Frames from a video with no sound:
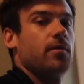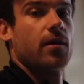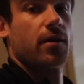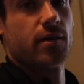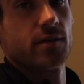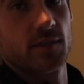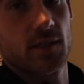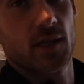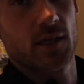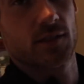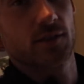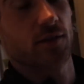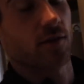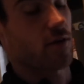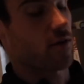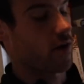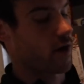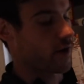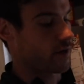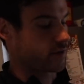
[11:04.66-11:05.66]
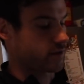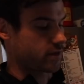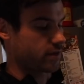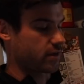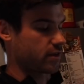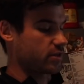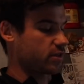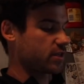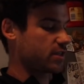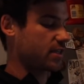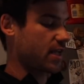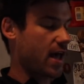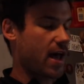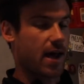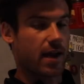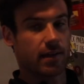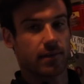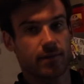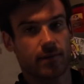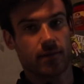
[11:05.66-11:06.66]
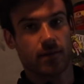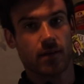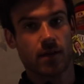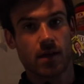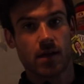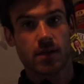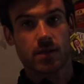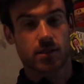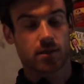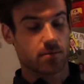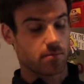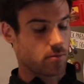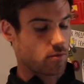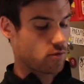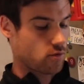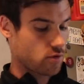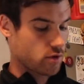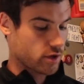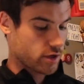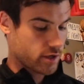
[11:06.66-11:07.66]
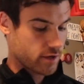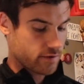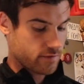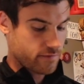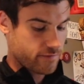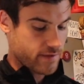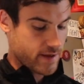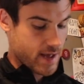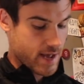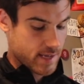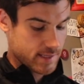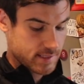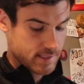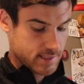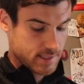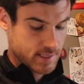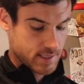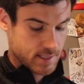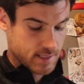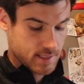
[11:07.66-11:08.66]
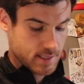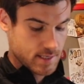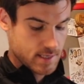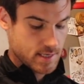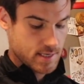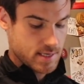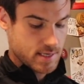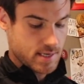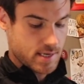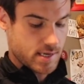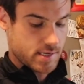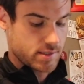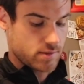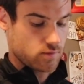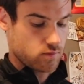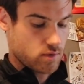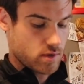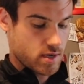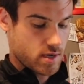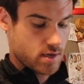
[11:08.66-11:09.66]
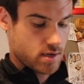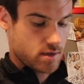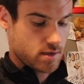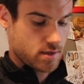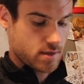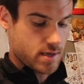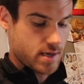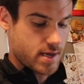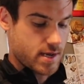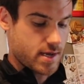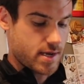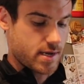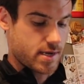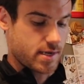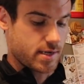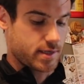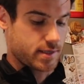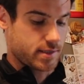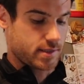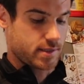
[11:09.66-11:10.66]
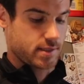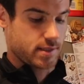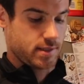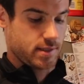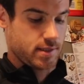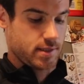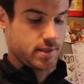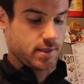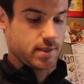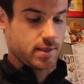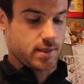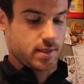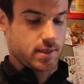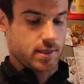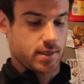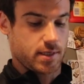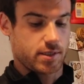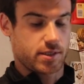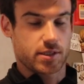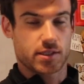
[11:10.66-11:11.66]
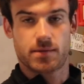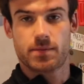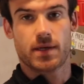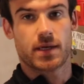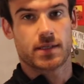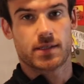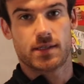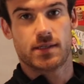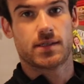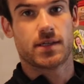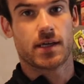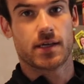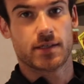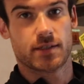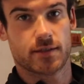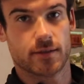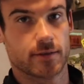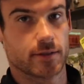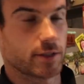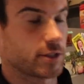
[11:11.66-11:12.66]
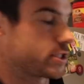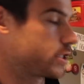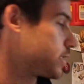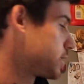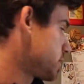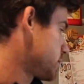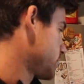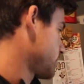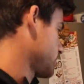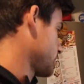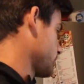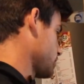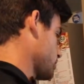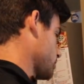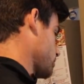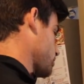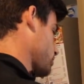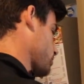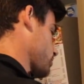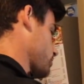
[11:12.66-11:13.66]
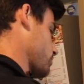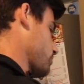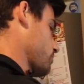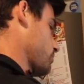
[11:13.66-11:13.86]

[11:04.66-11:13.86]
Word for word: butter is also great to just add a, some more good fats in, as well as it just makes it taste delicious. So.